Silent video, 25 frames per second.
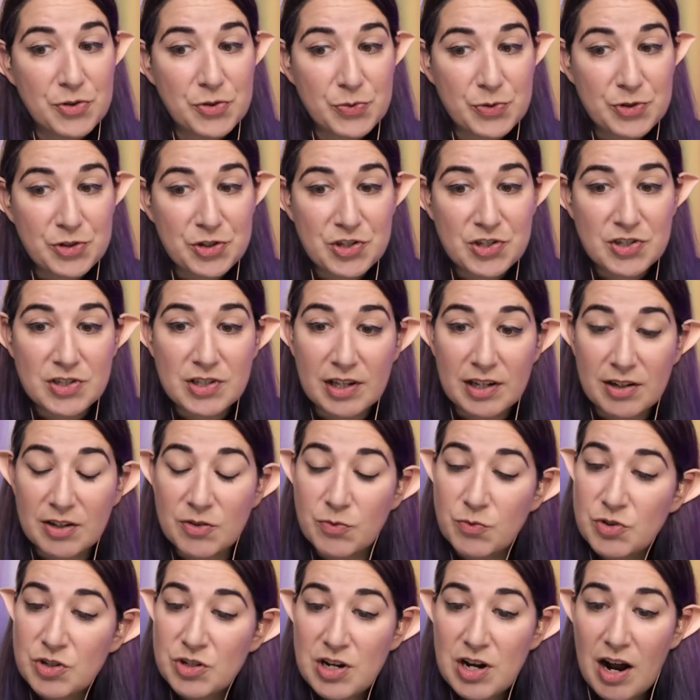which is like
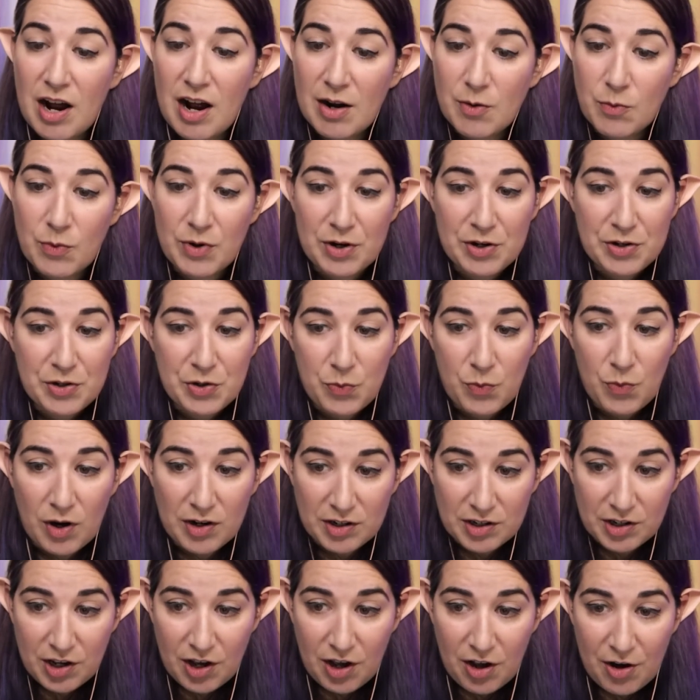not where you want
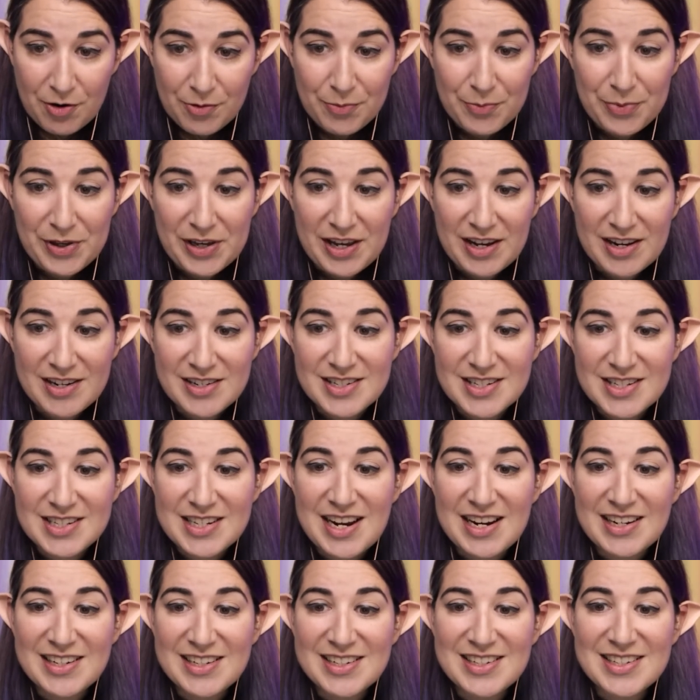to go, because
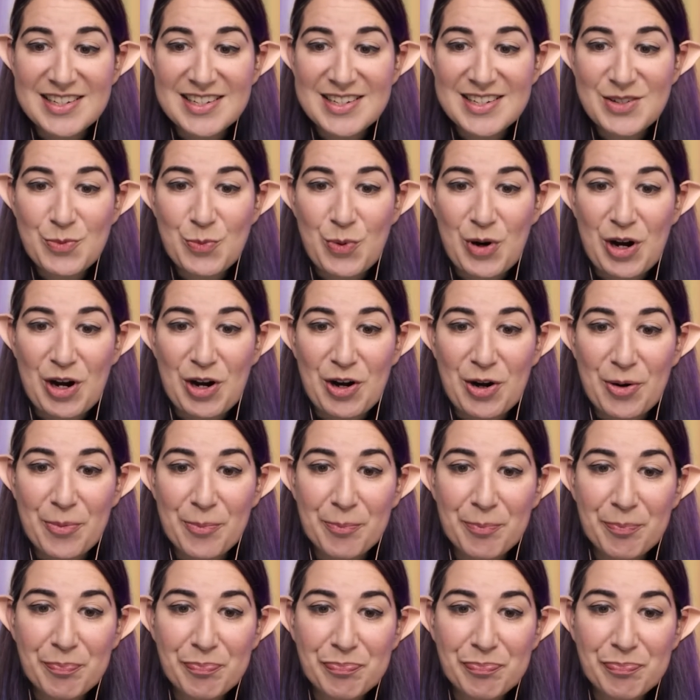that is where